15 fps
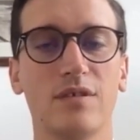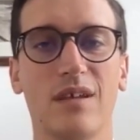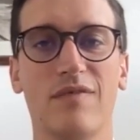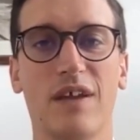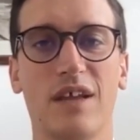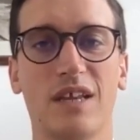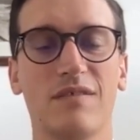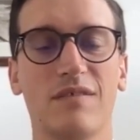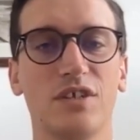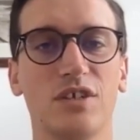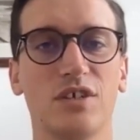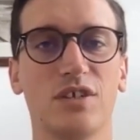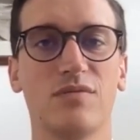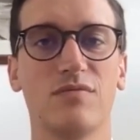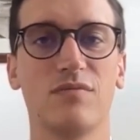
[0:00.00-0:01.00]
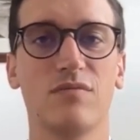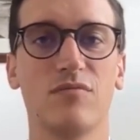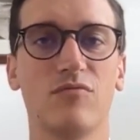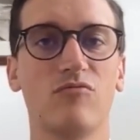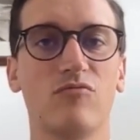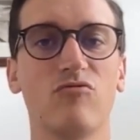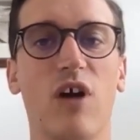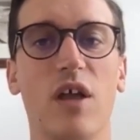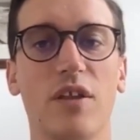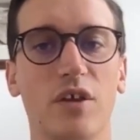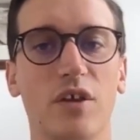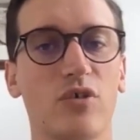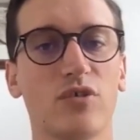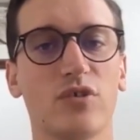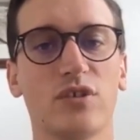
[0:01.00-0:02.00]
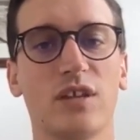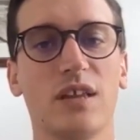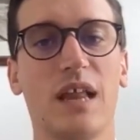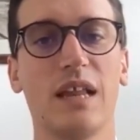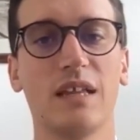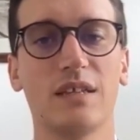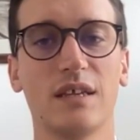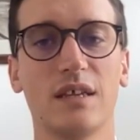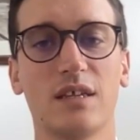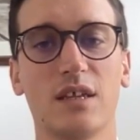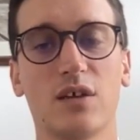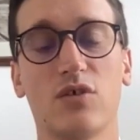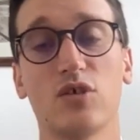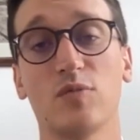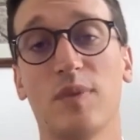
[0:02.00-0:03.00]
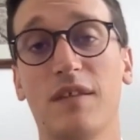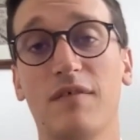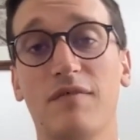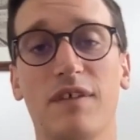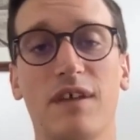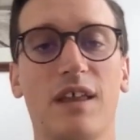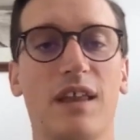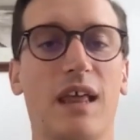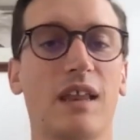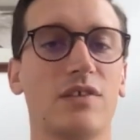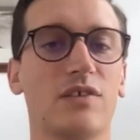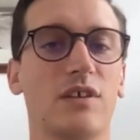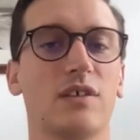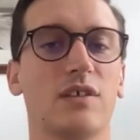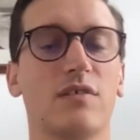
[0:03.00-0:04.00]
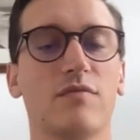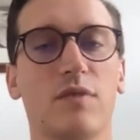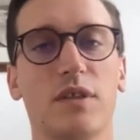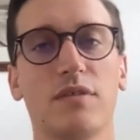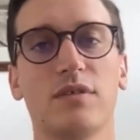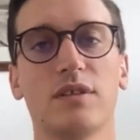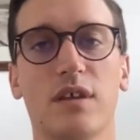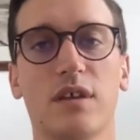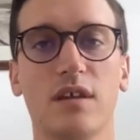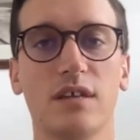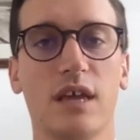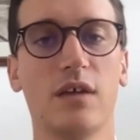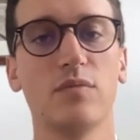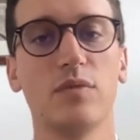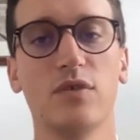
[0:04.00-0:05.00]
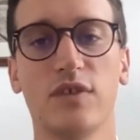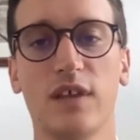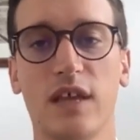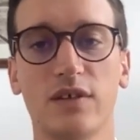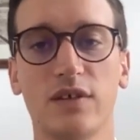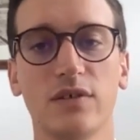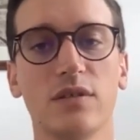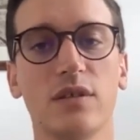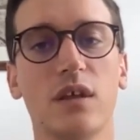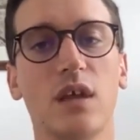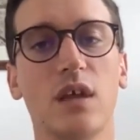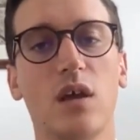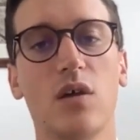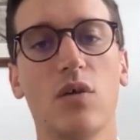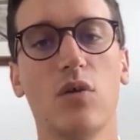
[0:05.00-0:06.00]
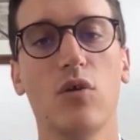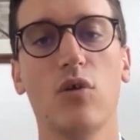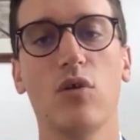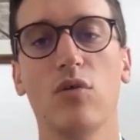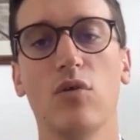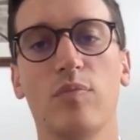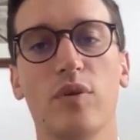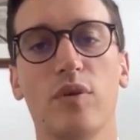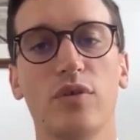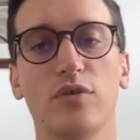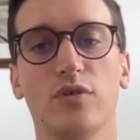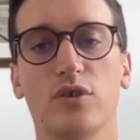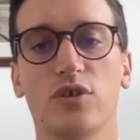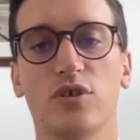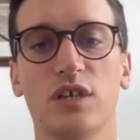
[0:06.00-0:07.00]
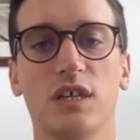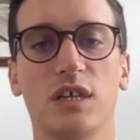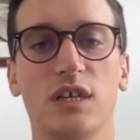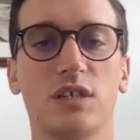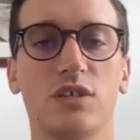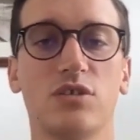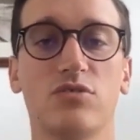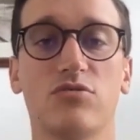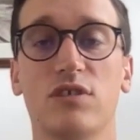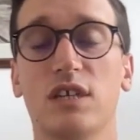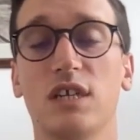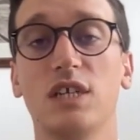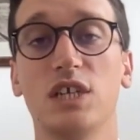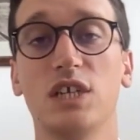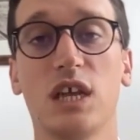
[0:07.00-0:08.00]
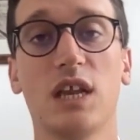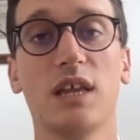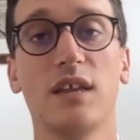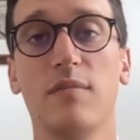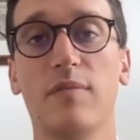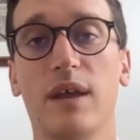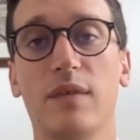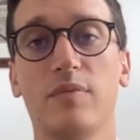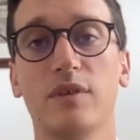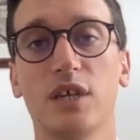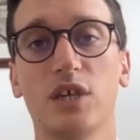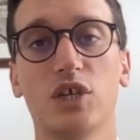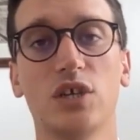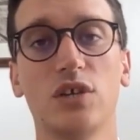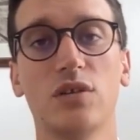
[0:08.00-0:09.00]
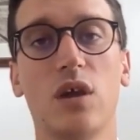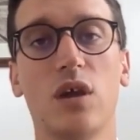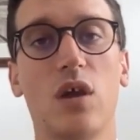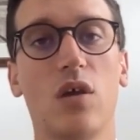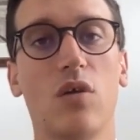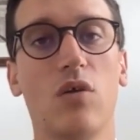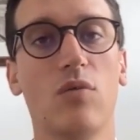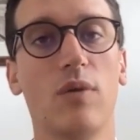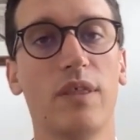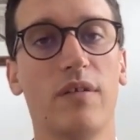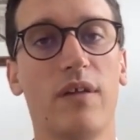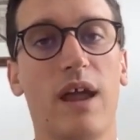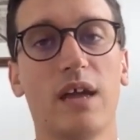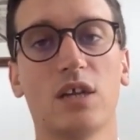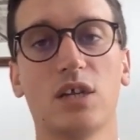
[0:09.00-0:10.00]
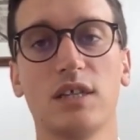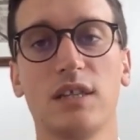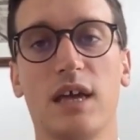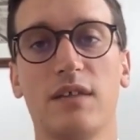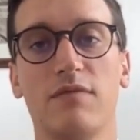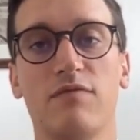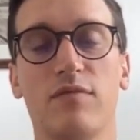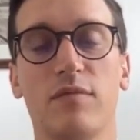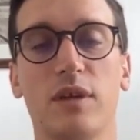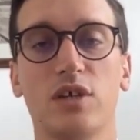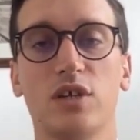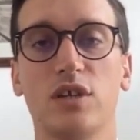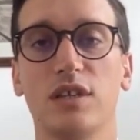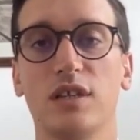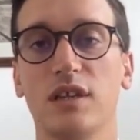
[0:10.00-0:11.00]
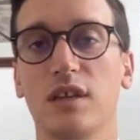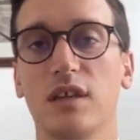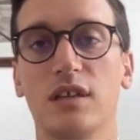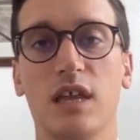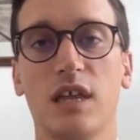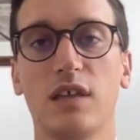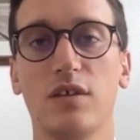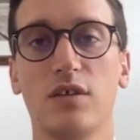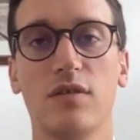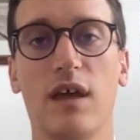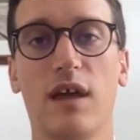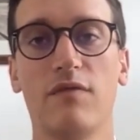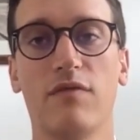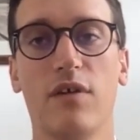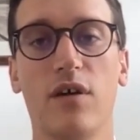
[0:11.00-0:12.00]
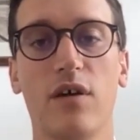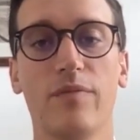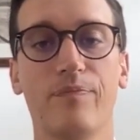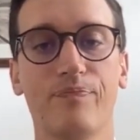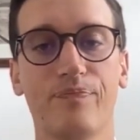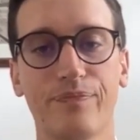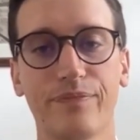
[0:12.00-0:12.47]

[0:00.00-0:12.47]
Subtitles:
effectively just run a cost analysis, a cost-benefit analysis of whether it's going to help you settle or put you strategically in a better position, or whether actually that information isn't going to take you that far.